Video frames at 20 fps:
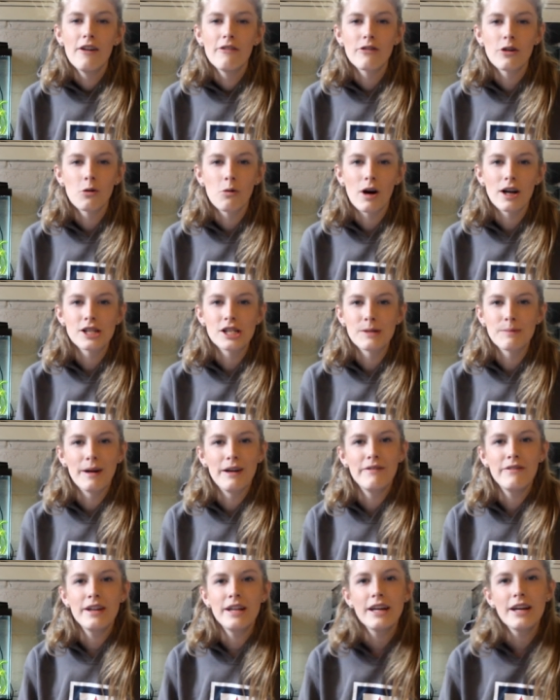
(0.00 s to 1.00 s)
for watching
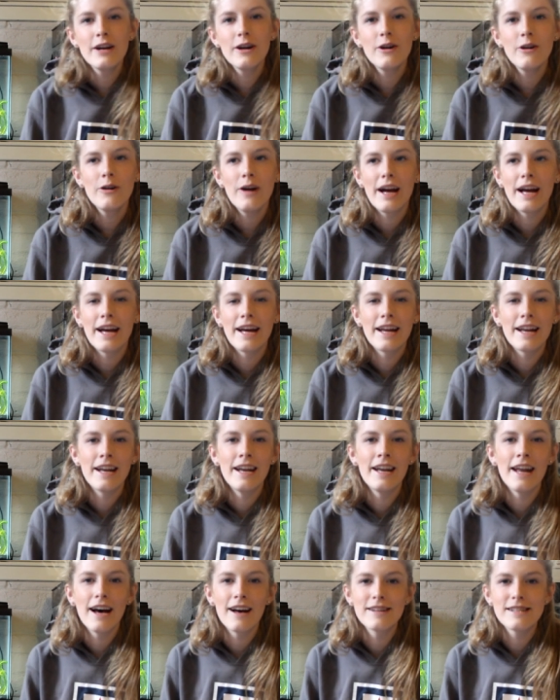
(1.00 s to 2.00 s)
my video,
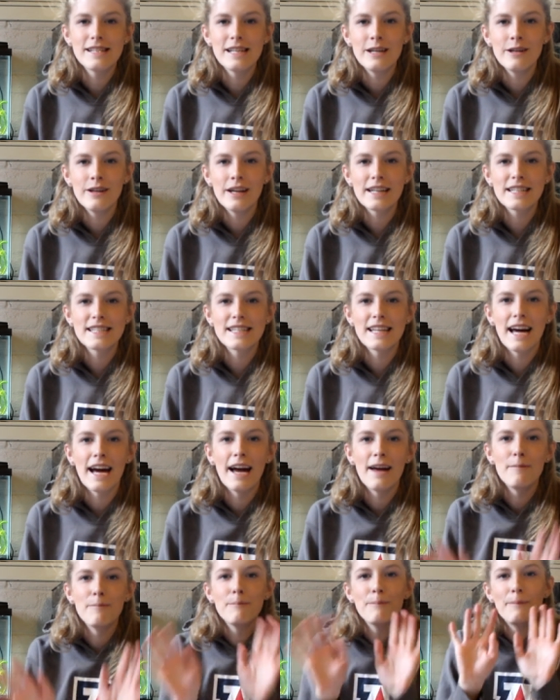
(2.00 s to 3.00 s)
and I'll see you next time.